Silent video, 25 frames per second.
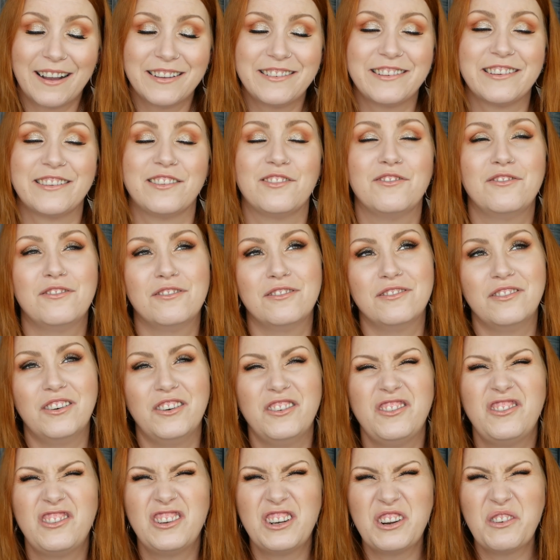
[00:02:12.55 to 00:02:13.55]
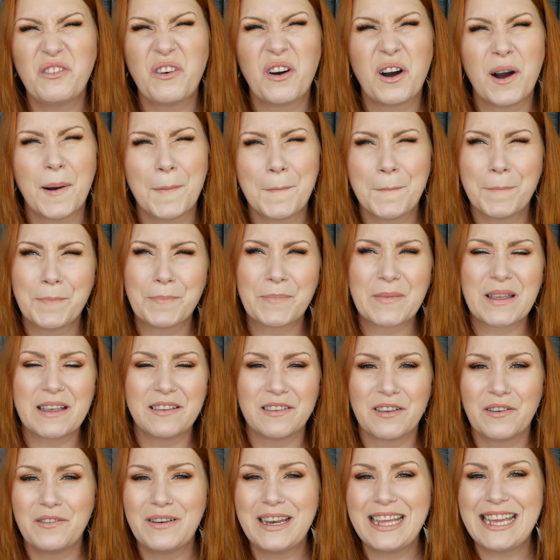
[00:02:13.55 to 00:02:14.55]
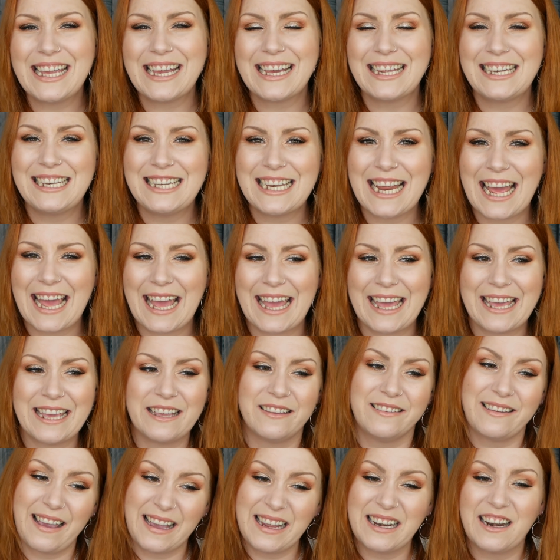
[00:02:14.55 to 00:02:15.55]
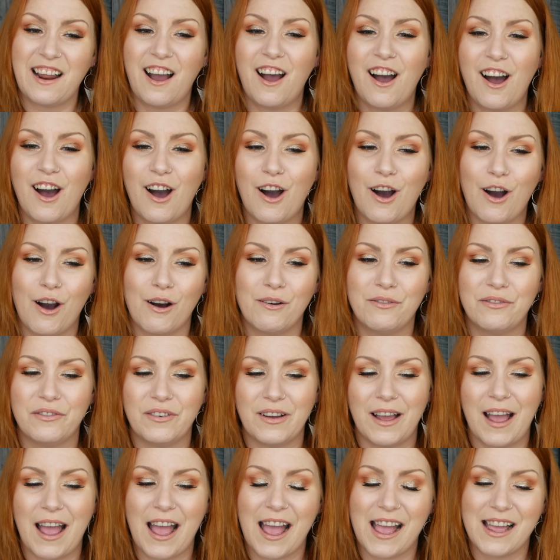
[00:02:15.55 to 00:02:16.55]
I just thought, oh, do you know what? it's only a day, day and a half,